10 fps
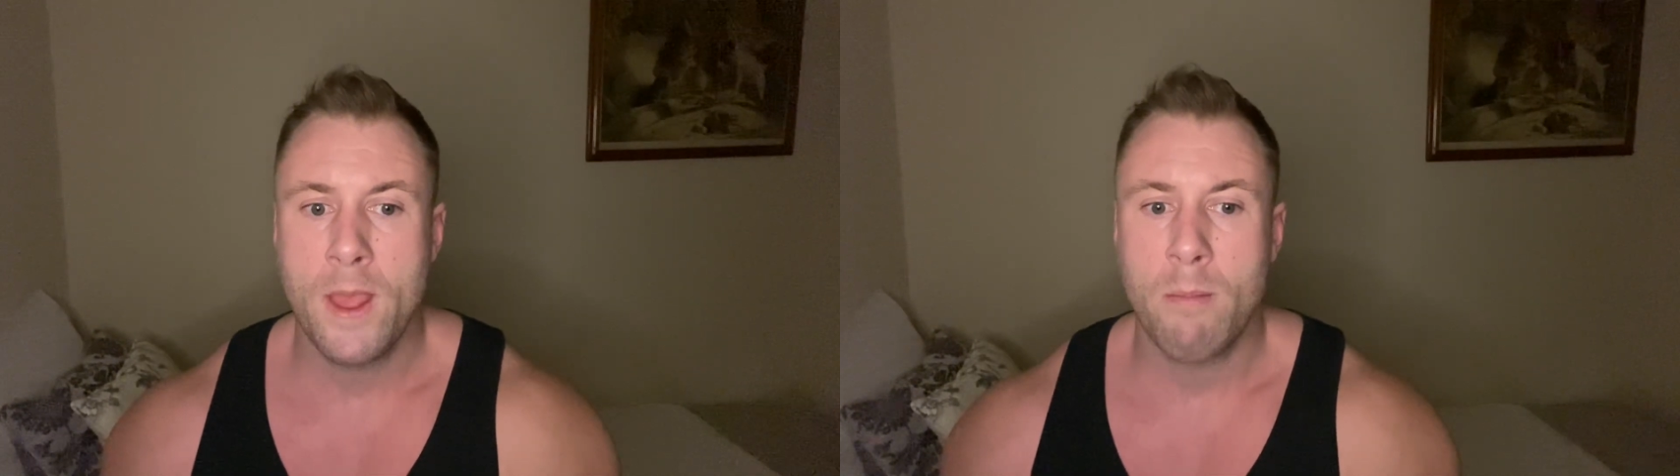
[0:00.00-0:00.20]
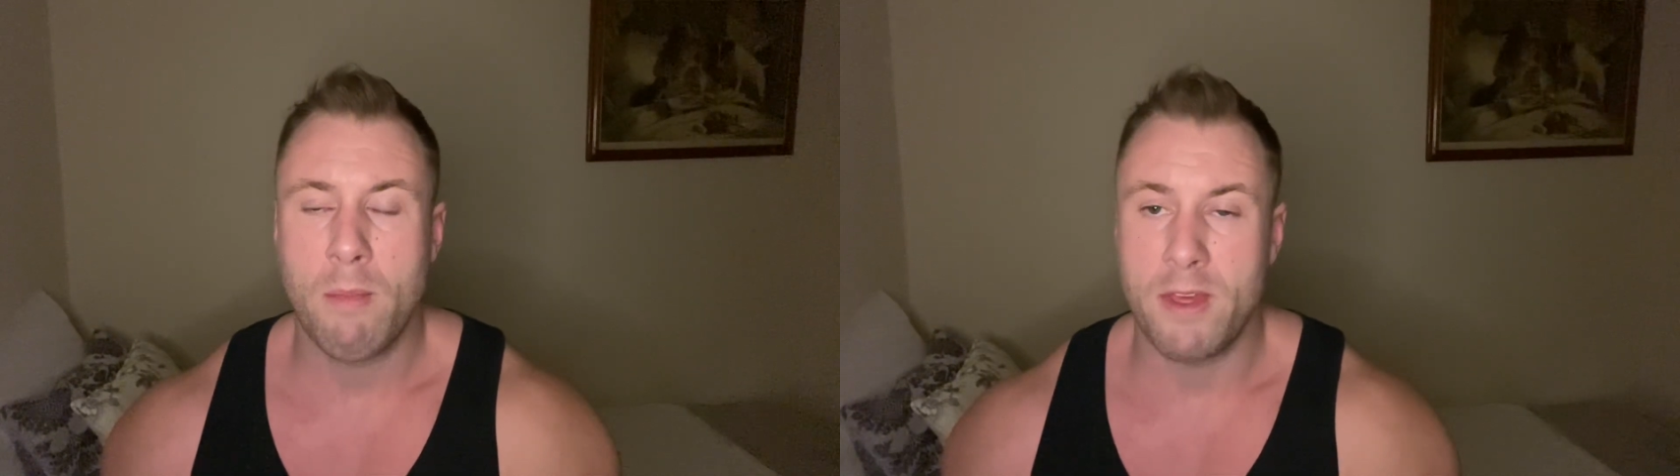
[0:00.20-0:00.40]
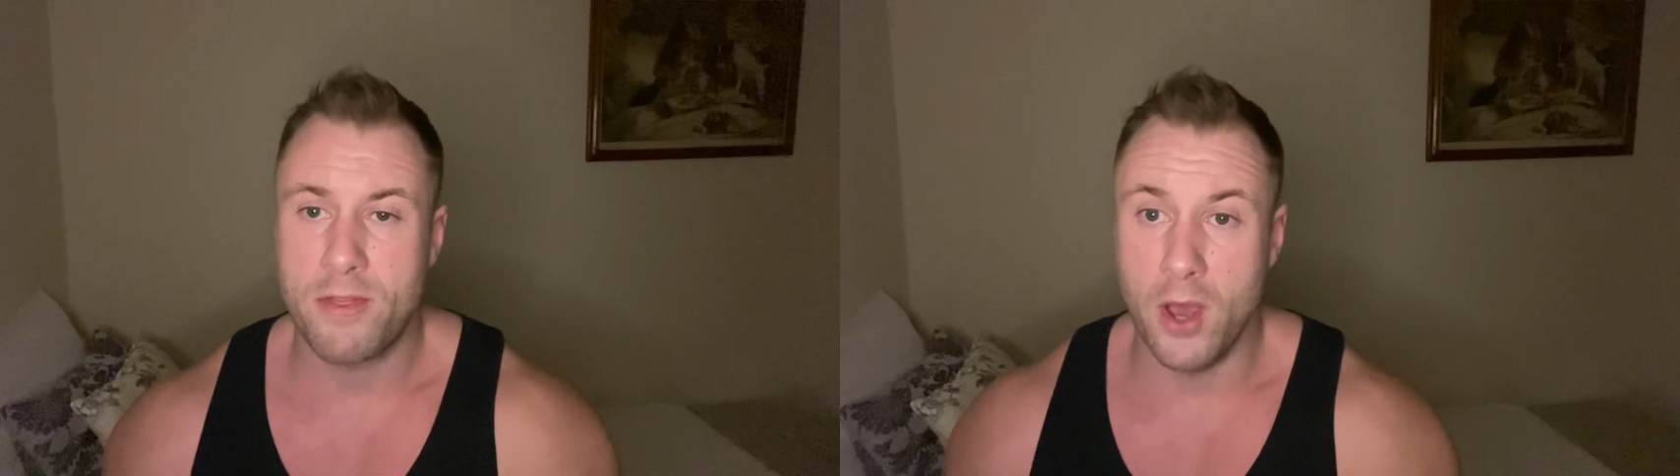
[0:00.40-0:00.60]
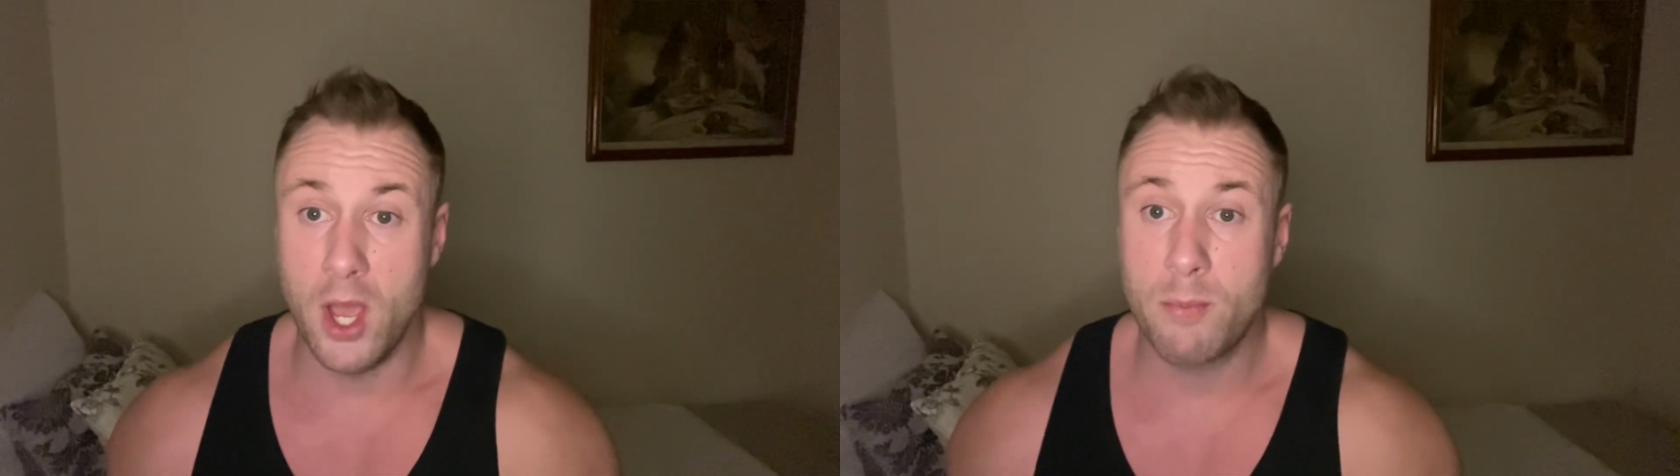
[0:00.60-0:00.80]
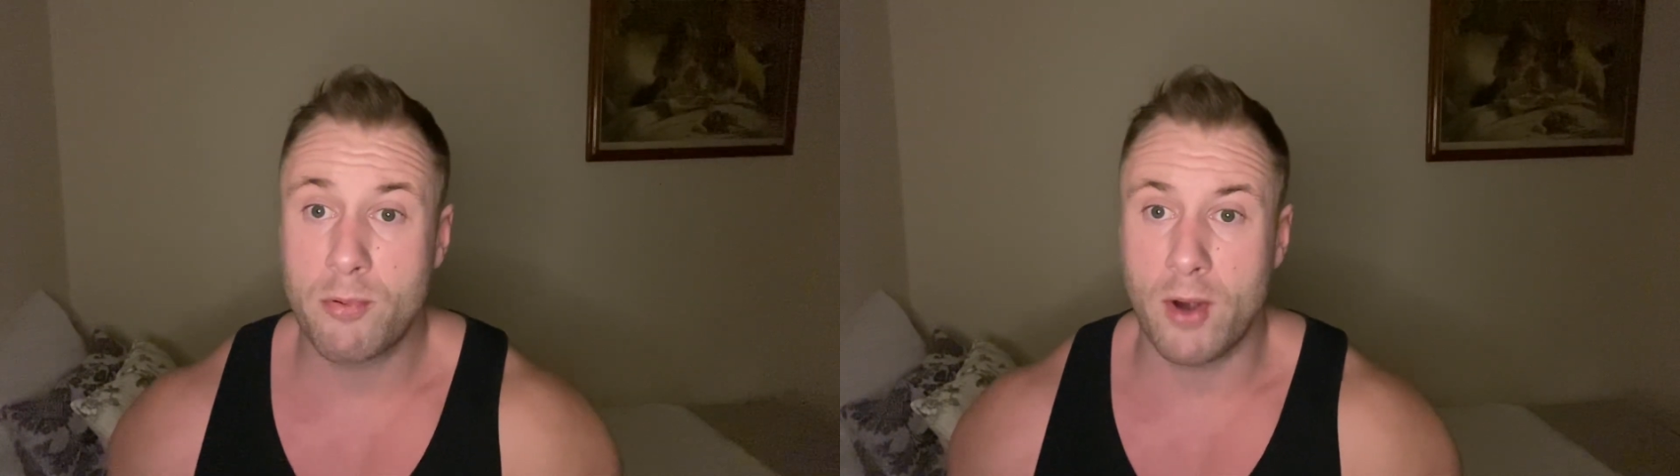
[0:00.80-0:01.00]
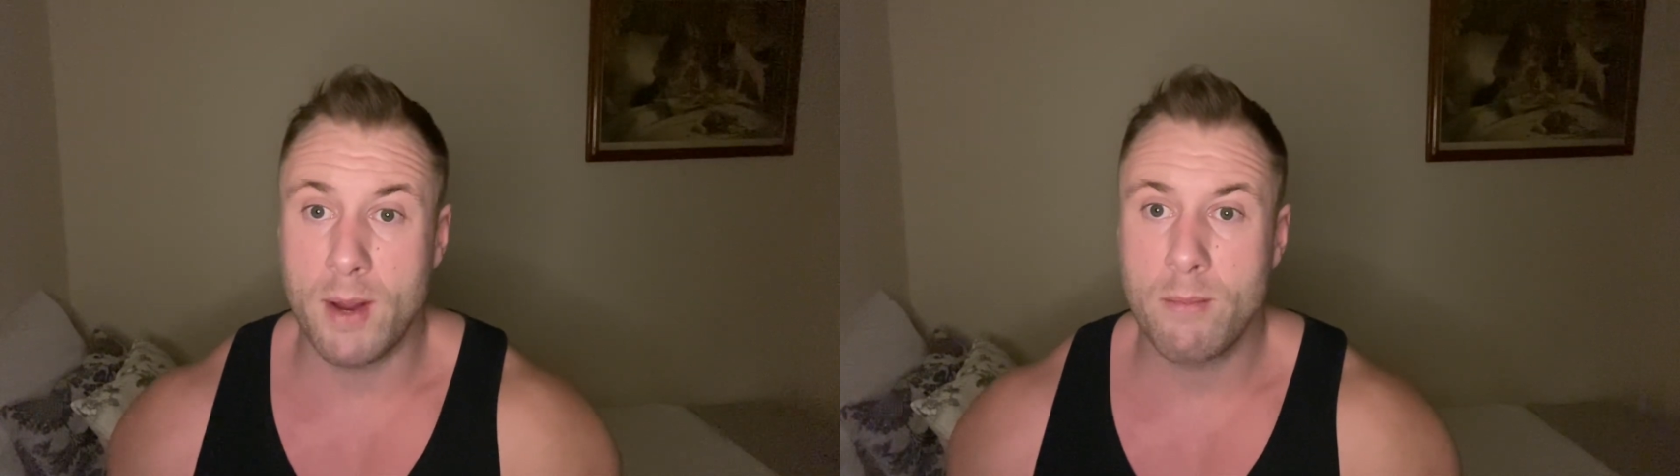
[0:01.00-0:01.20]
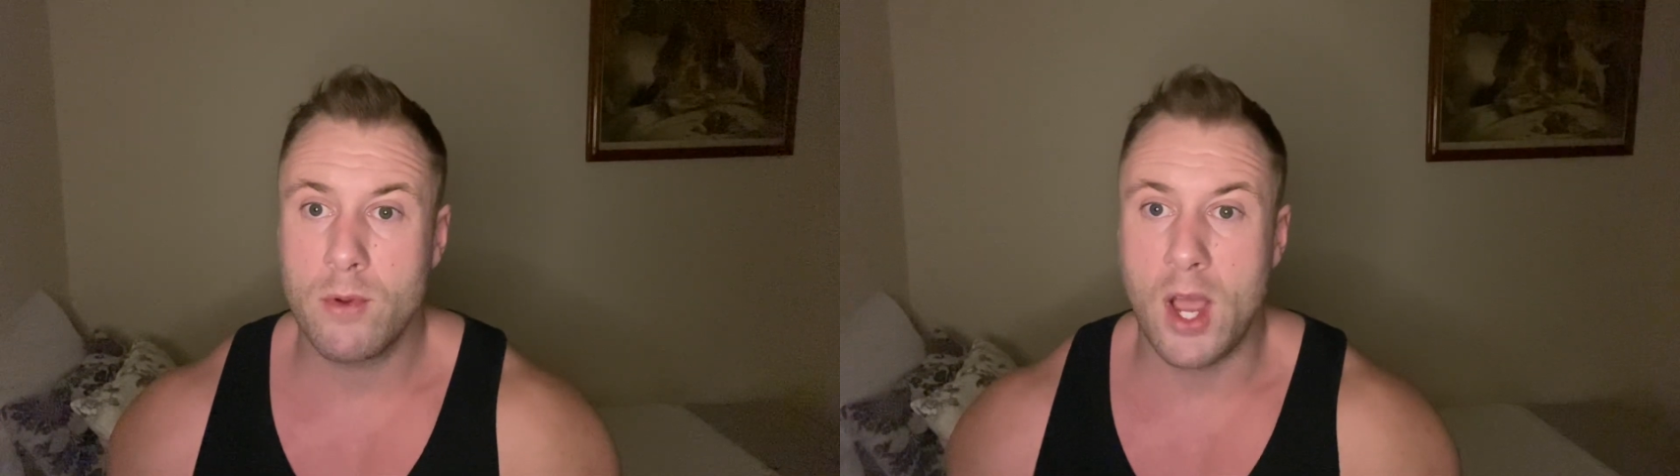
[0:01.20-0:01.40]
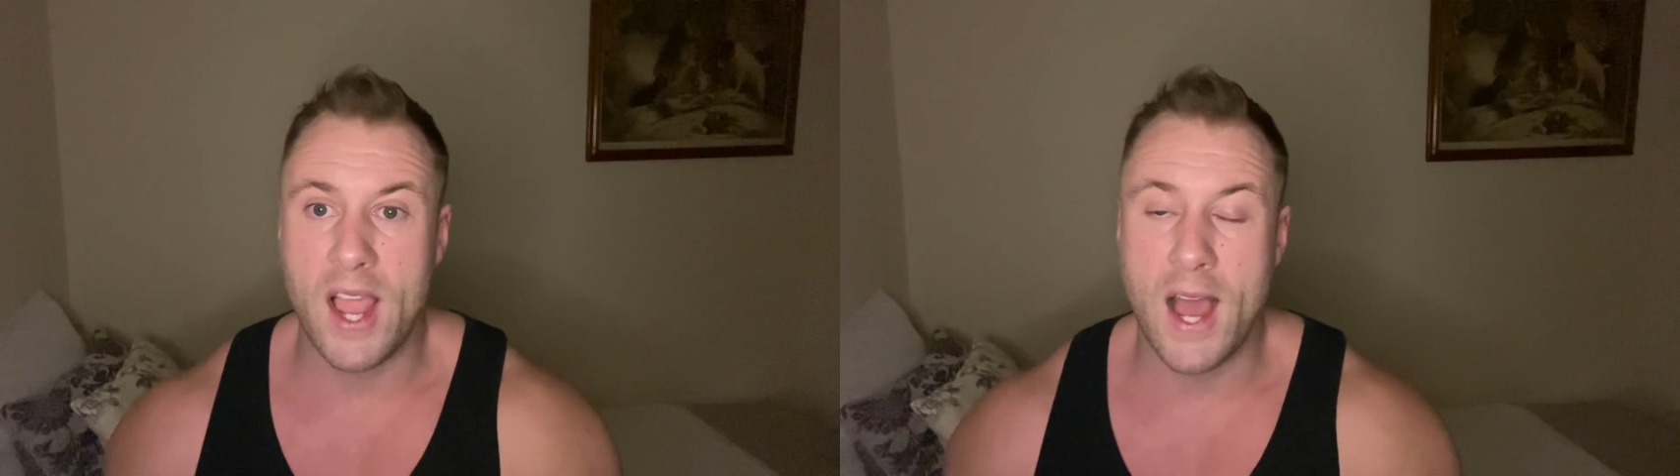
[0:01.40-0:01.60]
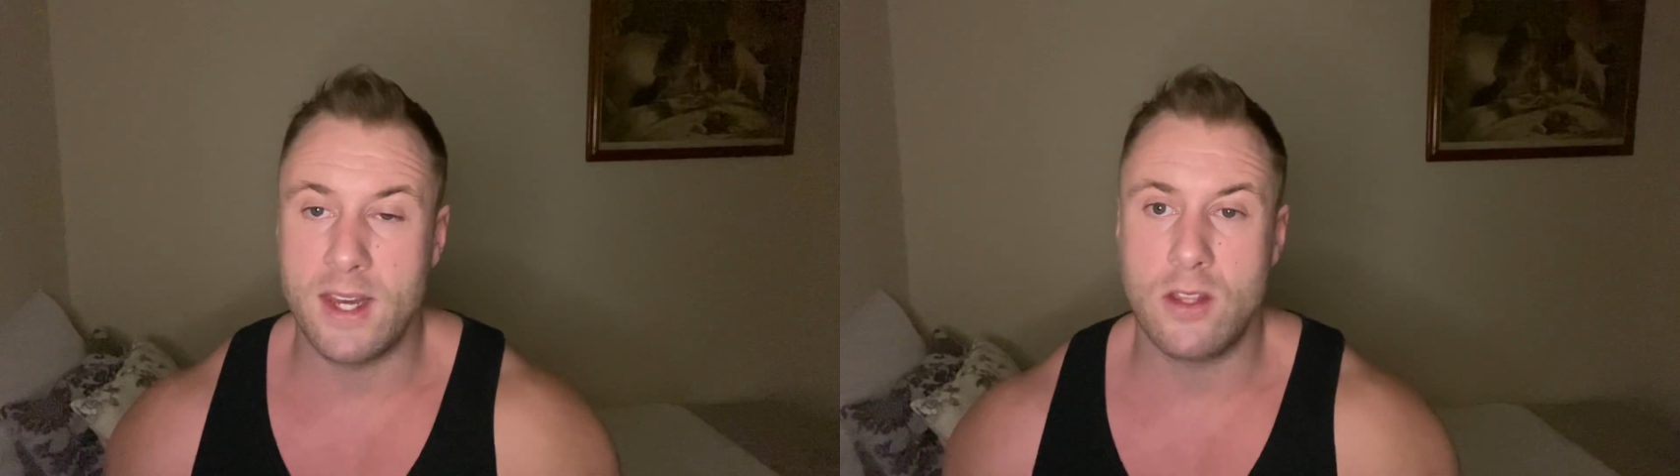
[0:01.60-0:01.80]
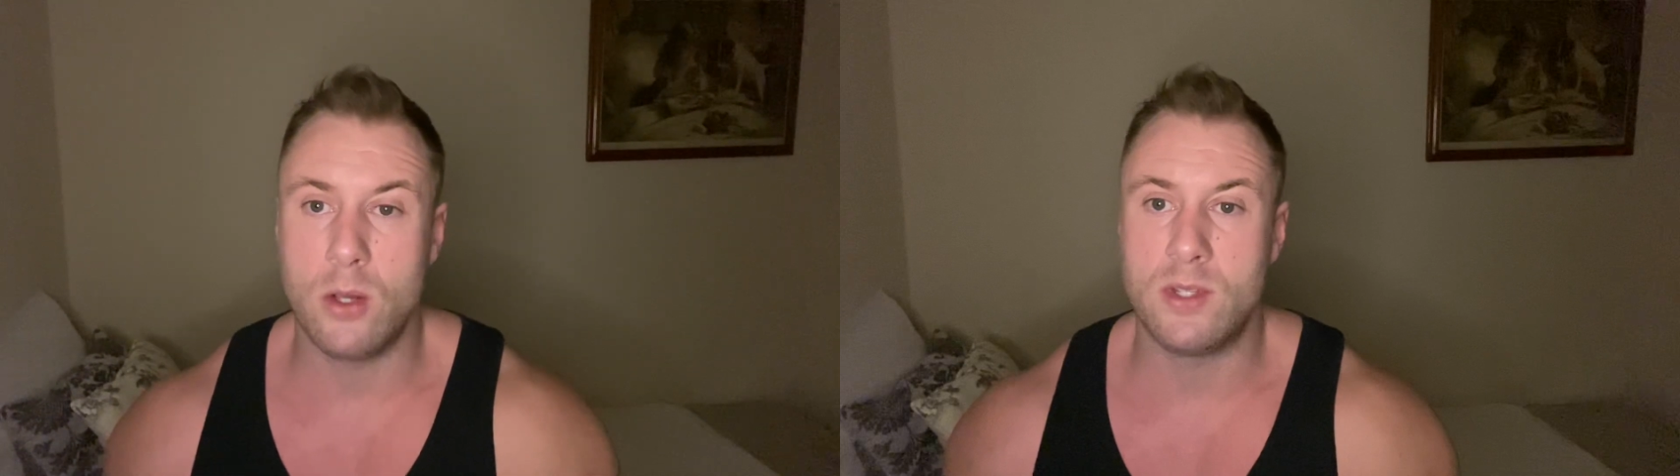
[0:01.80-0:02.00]
My third prep, I added
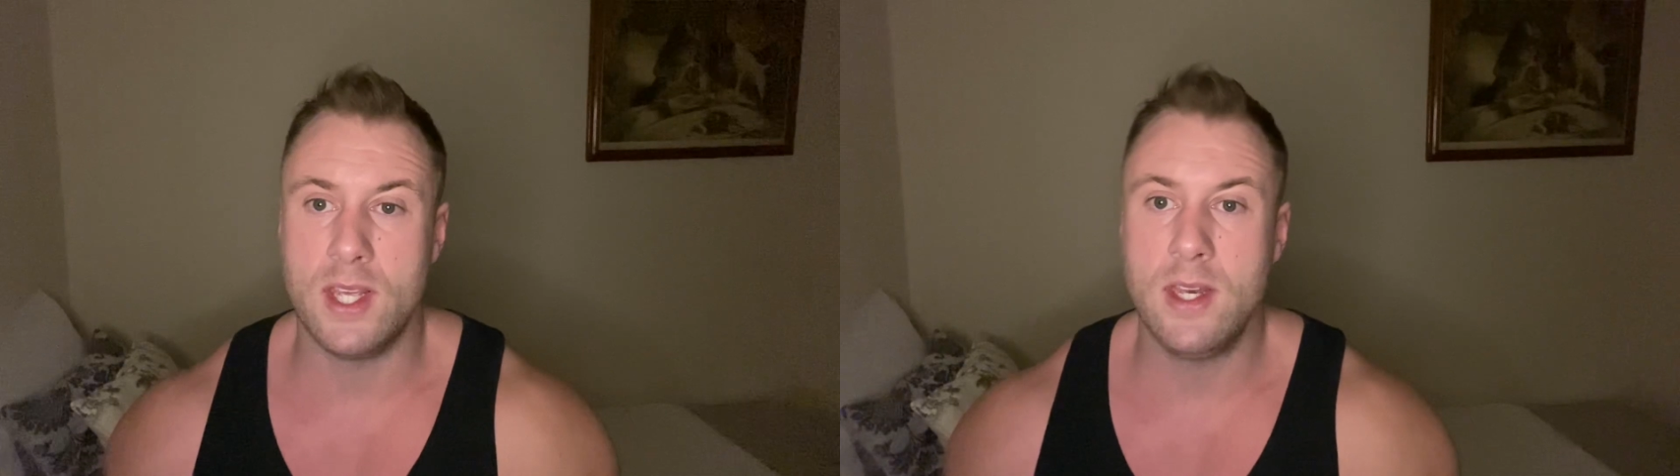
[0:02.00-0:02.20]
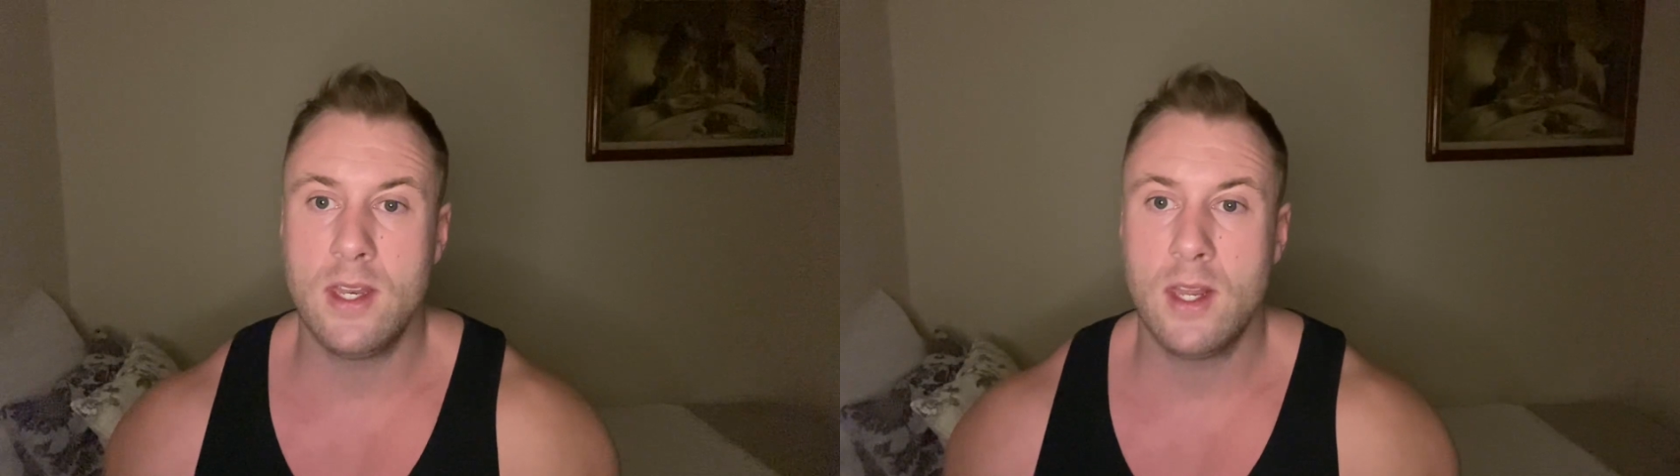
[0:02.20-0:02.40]
those in